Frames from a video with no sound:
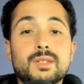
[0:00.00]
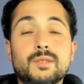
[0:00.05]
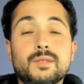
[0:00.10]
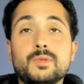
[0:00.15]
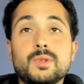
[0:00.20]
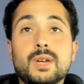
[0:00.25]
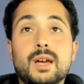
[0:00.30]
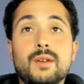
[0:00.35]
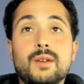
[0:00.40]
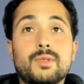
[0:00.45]
if
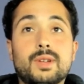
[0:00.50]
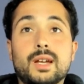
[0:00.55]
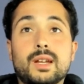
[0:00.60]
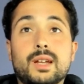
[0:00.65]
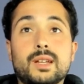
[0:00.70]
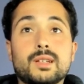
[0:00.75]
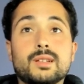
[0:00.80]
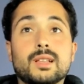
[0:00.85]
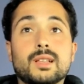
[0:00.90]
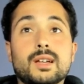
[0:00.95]
you haven't had
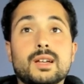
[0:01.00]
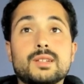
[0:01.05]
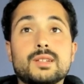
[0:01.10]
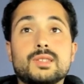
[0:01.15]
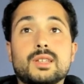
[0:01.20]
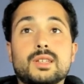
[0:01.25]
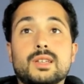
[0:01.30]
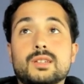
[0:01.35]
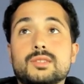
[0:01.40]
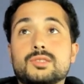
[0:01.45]
any clients
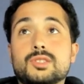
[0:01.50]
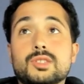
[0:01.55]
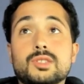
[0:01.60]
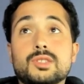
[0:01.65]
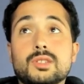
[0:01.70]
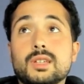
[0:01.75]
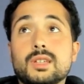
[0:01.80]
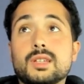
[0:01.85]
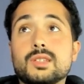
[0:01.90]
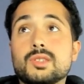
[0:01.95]
yet, just
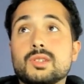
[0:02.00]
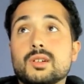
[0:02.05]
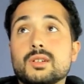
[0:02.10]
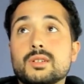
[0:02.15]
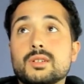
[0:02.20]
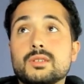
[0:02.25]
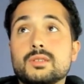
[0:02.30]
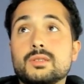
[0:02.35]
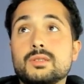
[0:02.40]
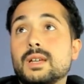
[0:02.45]
to get
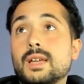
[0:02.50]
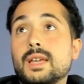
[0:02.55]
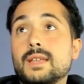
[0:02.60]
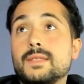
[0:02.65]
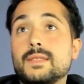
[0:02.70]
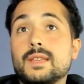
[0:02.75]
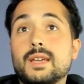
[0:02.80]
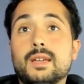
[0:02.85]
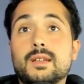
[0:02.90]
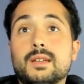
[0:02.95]
started.
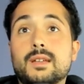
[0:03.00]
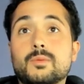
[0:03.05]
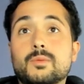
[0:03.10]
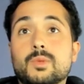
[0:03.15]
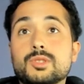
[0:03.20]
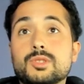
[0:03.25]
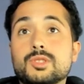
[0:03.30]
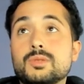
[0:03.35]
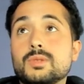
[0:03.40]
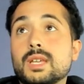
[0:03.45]
And then
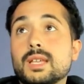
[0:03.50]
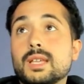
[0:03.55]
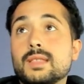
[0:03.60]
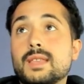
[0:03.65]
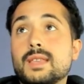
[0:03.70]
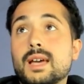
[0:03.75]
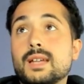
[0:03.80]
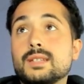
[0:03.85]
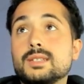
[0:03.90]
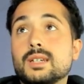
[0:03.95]
once you get
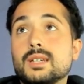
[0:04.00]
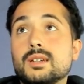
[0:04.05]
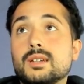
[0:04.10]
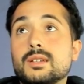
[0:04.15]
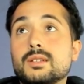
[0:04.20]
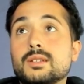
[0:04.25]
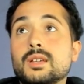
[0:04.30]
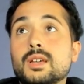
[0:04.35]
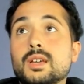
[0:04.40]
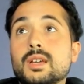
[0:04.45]
that
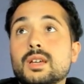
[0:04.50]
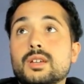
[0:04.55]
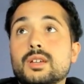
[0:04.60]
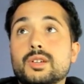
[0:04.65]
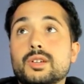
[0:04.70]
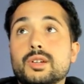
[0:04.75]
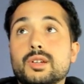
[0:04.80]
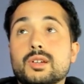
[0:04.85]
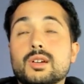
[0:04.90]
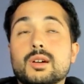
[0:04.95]
done,
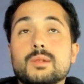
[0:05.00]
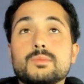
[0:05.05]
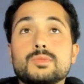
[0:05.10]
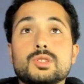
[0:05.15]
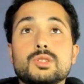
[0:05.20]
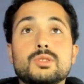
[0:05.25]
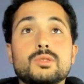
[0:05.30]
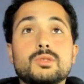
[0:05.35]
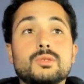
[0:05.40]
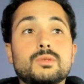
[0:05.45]
you're gonna come
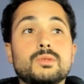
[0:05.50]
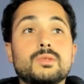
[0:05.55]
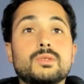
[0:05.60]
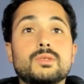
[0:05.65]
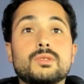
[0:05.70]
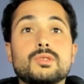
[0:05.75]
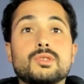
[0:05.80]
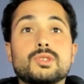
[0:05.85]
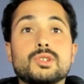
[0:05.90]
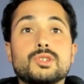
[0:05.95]
to
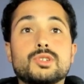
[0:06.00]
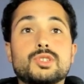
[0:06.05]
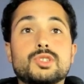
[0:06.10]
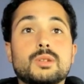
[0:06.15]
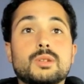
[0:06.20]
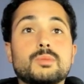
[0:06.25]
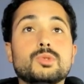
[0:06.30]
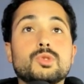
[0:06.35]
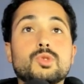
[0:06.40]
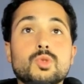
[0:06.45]
search
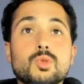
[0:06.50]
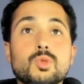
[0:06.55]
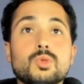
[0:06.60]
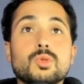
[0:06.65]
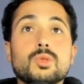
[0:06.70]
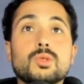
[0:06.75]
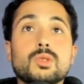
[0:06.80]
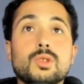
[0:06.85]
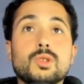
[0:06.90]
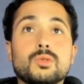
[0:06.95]
up
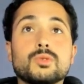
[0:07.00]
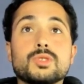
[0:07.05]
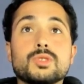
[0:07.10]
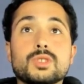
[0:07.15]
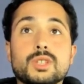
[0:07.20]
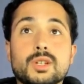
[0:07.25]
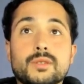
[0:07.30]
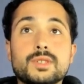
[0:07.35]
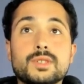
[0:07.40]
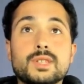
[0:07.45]
Google Local
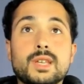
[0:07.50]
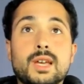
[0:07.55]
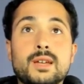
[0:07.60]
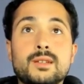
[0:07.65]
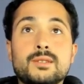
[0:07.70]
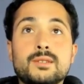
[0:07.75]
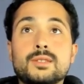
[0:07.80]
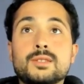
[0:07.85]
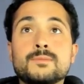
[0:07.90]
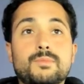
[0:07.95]
Service
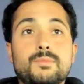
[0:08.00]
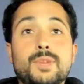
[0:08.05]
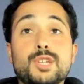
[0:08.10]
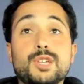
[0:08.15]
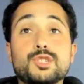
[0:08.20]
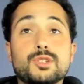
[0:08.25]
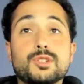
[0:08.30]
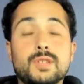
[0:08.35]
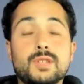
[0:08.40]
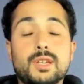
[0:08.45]
Ads. Make
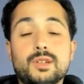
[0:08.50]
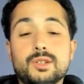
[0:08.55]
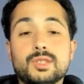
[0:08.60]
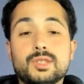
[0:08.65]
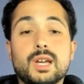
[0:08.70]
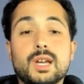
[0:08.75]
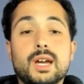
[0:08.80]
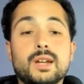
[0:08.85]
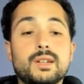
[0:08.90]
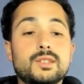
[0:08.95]
sure that you're
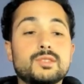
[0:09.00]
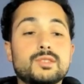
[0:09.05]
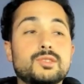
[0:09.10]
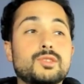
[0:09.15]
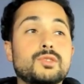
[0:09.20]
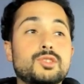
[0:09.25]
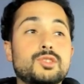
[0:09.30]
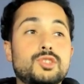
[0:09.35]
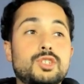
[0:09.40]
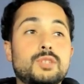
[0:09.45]
signed in to
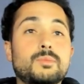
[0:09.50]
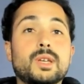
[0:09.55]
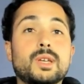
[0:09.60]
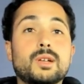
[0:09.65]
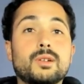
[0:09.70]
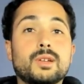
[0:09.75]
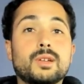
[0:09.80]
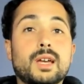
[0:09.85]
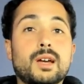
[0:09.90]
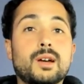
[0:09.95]
the
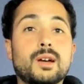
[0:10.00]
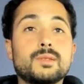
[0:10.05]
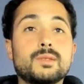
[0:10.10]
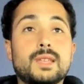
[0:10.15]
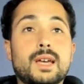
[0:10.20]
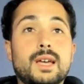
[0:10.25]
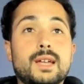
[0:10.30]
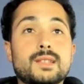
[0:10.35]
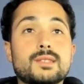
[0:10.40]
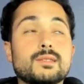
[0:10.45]
Gmail account
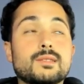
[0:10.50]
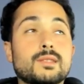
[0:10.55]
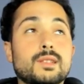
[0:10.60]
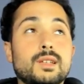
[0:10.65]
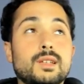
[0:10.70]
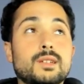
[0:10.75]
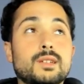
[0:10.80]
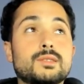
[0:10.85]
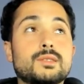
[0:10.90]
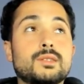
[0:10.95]
that's
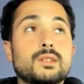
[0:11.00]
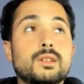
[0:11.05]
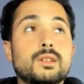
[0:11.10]
linked